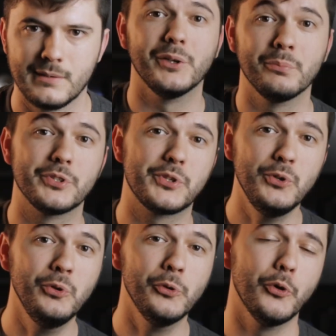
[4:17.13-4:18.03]
Number
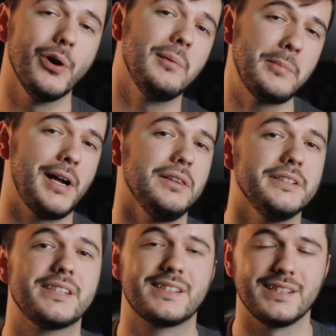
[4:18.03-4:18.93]
2 on my
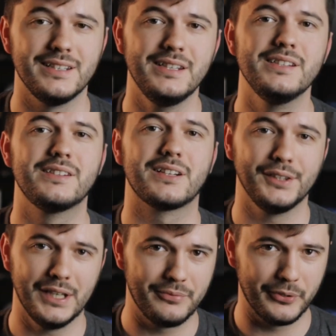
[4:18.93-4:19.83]
list is
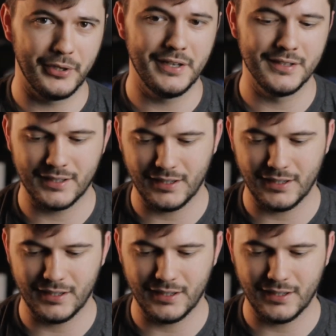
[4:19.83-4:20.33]
Klevgrand,